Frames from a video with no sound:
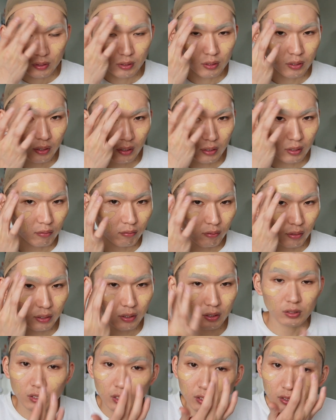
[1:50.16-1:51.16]
kind of like a
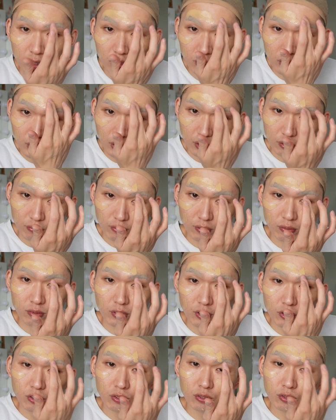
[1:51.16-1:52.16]
darker shade of
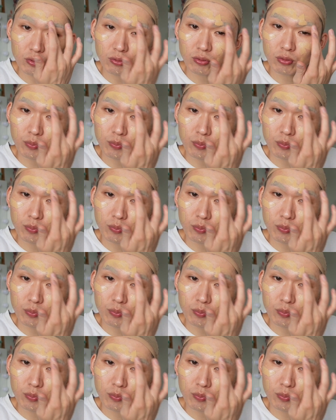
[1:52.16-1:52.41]
foundation to